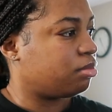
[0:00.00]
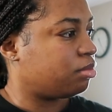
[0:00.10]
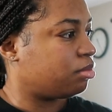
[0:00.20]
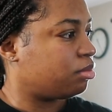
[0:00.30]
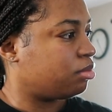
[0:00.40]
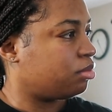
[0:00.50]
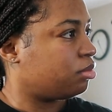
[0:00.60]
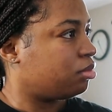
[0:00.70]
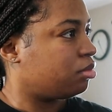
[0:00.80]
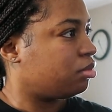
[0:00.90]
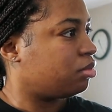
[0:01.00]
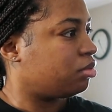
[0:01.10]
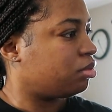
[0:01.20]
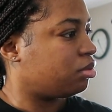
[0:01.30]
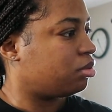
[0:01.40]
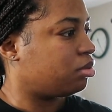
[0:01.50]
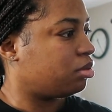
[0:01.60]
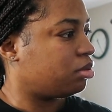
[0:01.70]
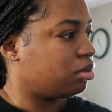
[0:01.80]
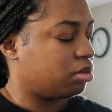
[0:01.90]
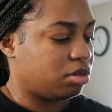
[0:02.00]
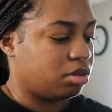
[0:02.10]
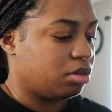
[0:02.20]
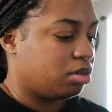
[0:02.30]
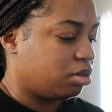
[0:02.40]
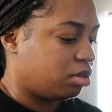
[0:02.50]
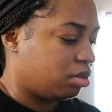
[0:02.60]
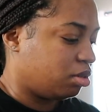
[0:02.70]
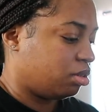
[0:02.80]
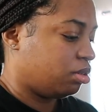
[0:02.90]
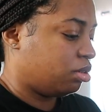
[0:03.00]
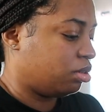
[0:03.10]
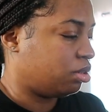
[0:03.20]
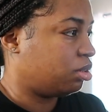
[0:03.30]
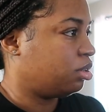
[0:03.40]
[no speech]